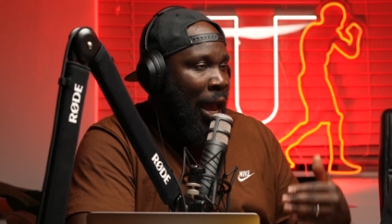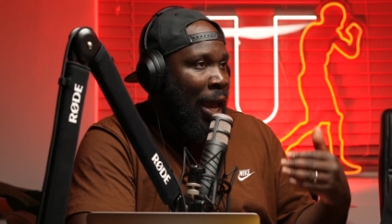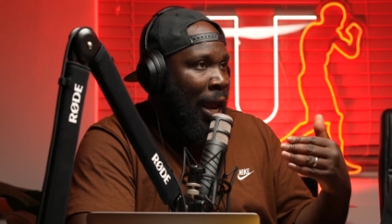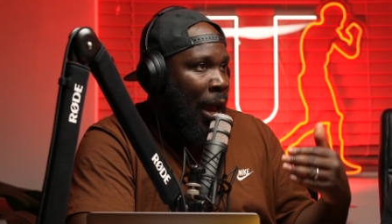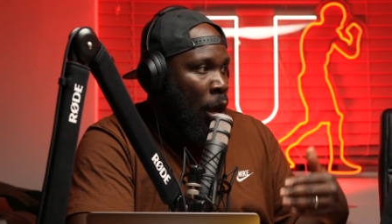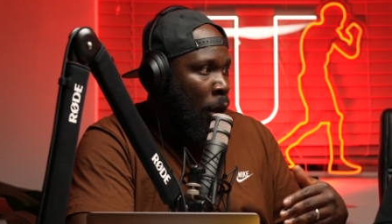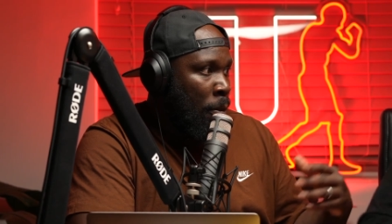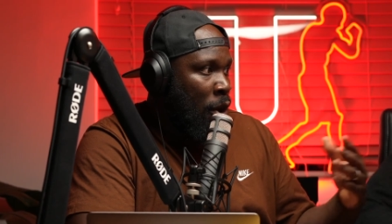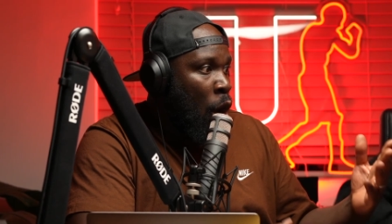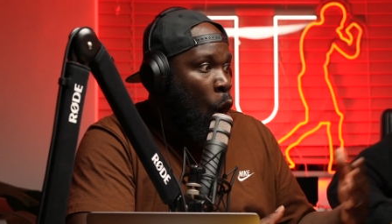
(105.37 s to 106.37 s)
and I,
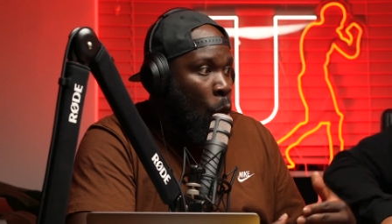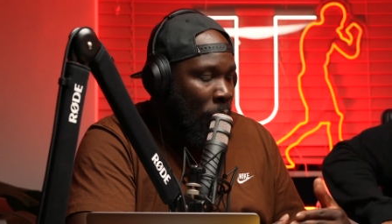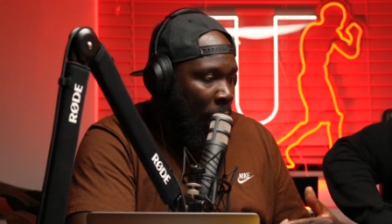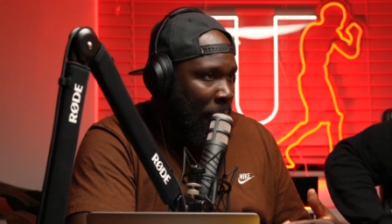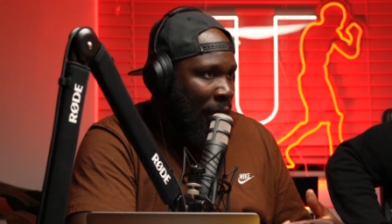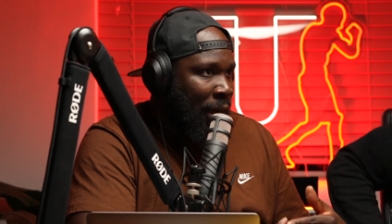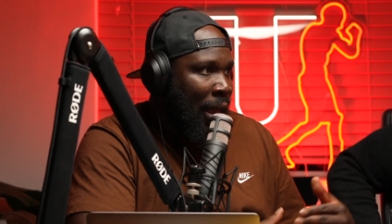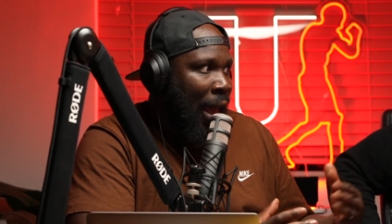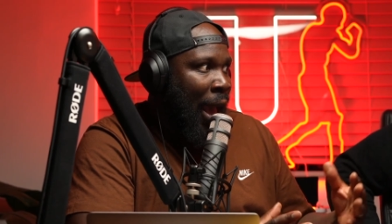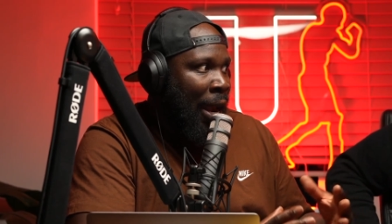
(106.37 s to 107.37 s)
um, a homecoming,
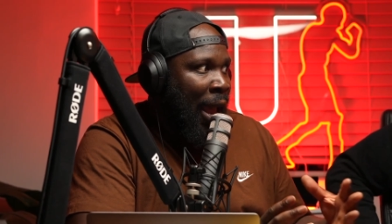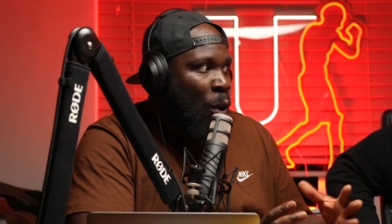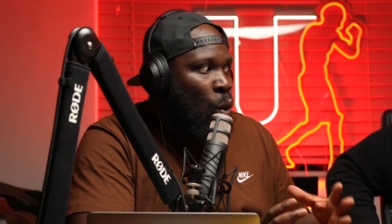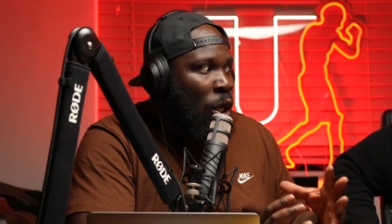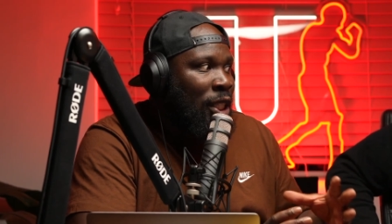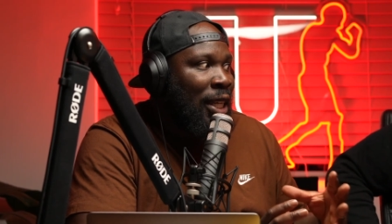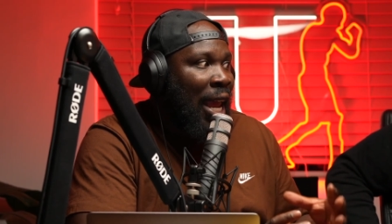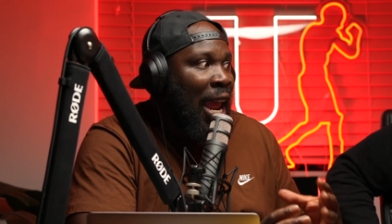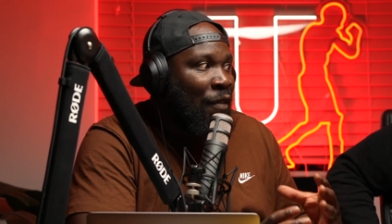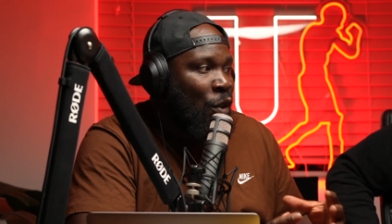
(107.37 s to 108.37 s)
and I wanted
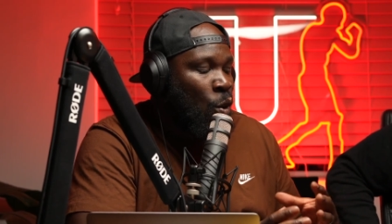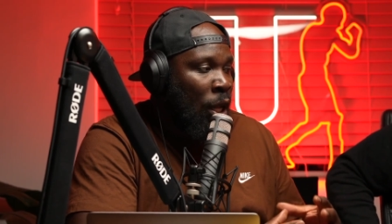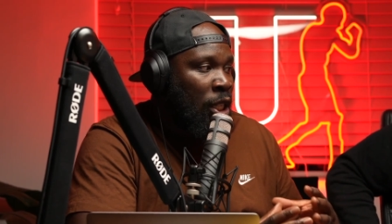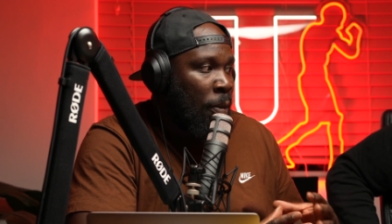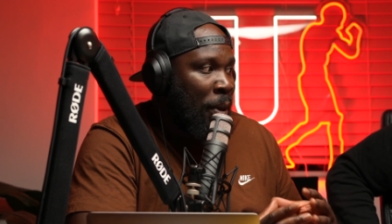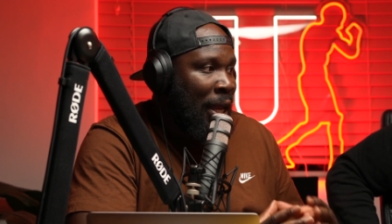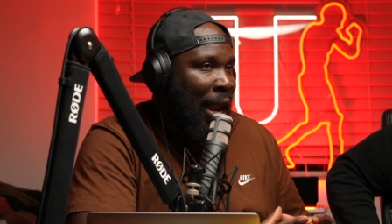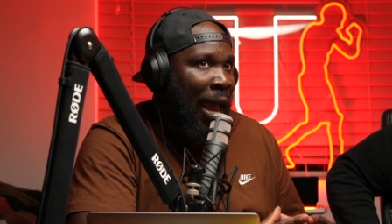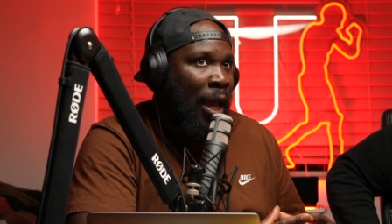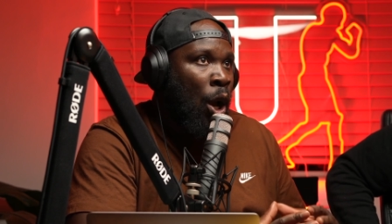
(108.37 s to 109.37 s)
everyone to be
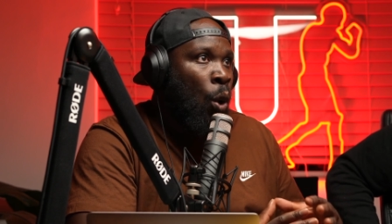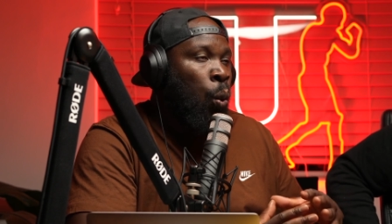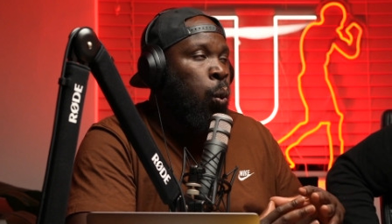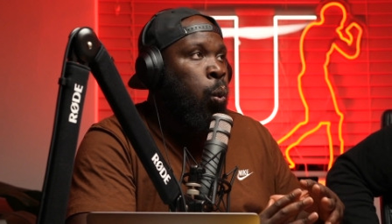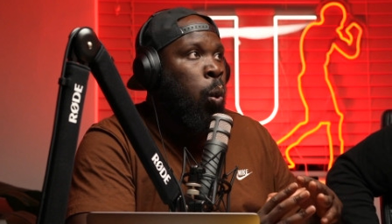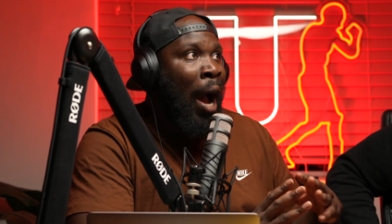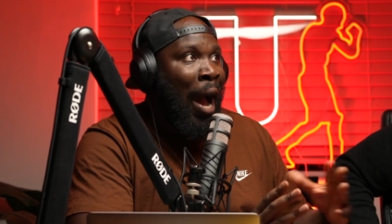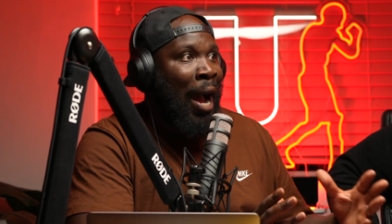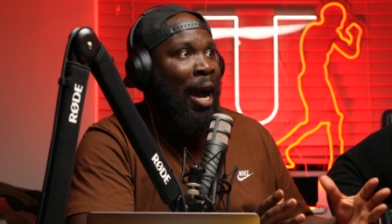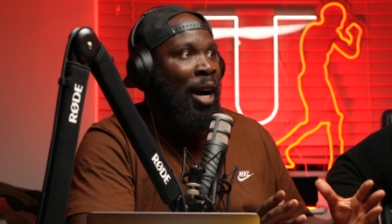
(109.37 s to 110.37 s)
like,
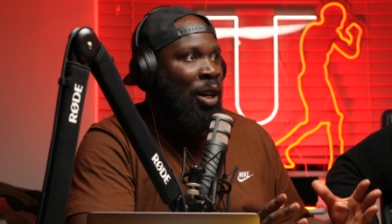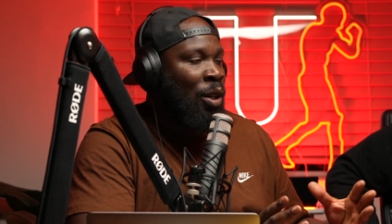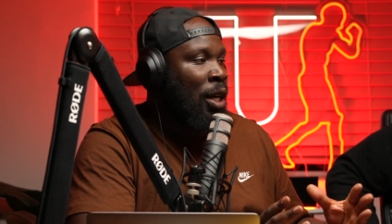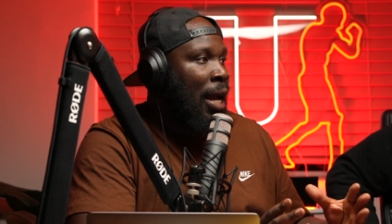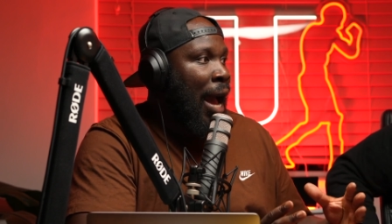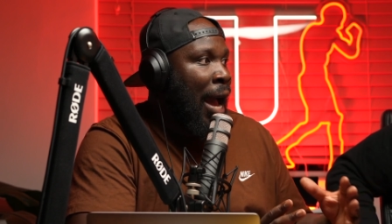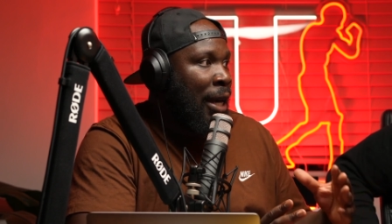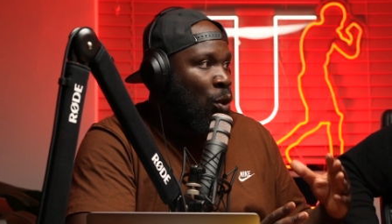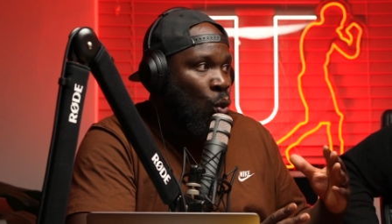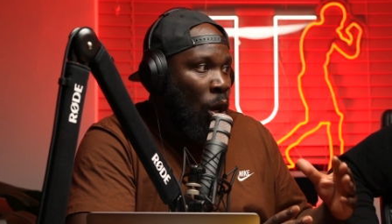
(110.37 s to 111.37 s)
"Wow!"
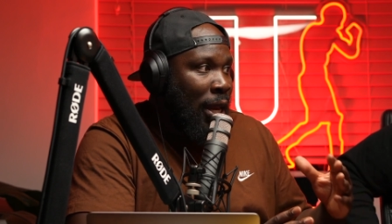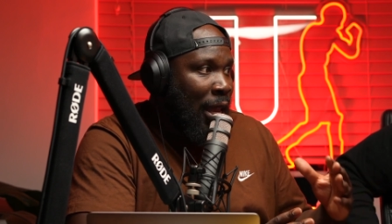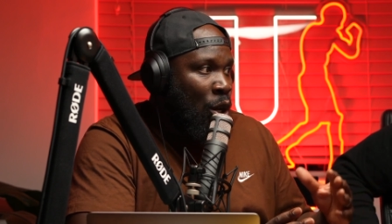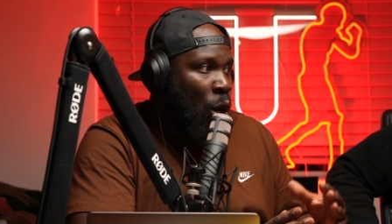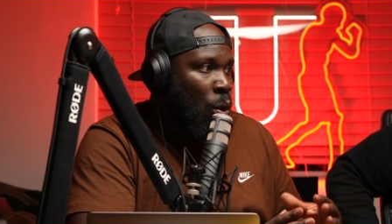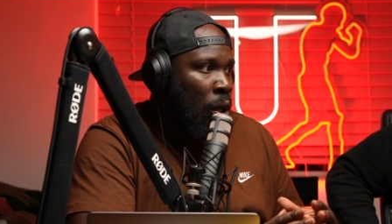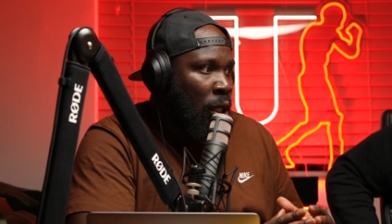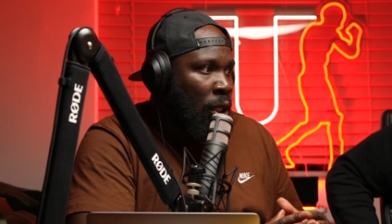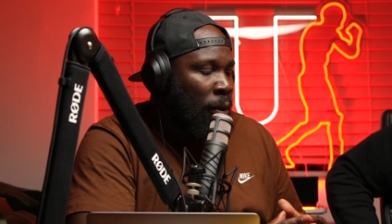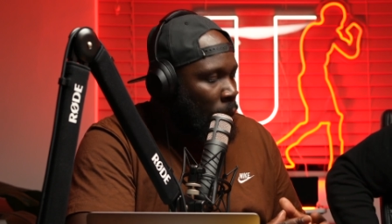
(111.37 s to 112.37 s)
And what they got was